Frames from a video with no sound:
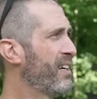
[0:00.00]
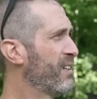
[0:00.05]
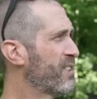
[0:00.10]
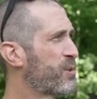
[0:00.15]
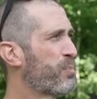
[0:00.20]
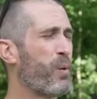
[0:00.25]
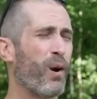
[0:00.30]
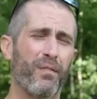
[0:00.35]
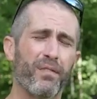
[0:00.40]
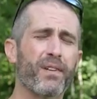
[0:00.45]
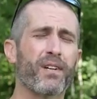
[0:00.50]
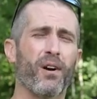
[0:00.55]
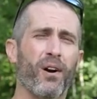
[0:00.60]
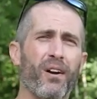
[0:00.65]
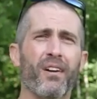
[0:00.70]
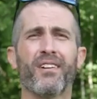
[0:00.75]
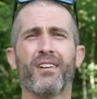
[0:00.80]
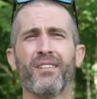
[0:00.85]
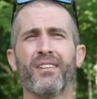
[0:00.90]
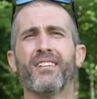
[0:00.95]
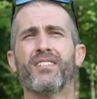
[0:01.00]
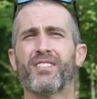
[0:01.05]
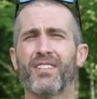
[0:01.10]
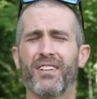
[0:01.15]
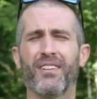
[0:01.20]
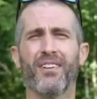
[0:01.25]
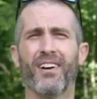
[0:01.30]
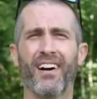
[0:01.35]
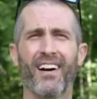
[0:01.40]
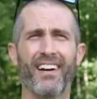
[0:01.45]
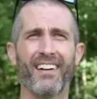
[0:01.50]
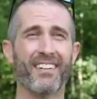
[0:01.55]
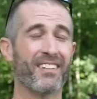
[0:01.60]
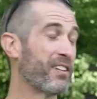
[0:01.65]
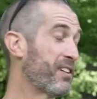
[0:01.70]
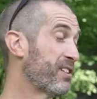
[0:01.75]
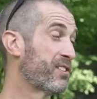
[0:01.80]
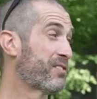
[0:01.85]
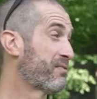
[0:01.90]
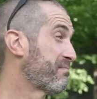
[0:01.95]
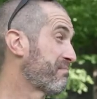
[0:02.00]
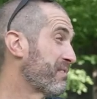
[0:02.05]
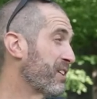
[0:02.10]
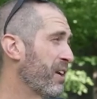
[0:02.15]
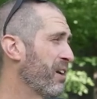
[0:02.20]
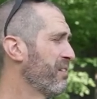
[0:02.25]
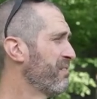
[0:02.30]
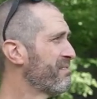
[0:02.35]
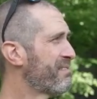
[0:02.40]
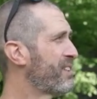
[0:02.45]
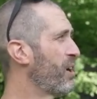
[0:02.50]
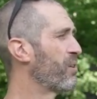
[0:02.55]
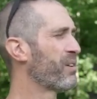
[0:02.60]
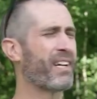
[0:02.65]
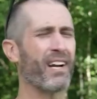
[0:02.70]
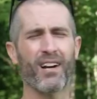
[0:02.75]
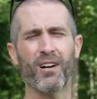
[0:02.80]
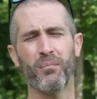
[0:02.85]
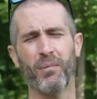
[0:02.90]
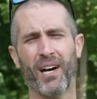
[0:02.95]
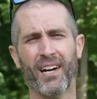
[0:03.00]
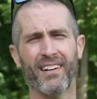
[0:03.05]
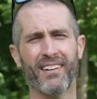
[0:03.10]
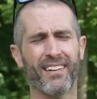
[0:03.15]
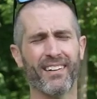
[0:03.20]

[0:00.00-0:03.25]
know, it's a perfect car to do this to. Uh, and you just, you know, don't care about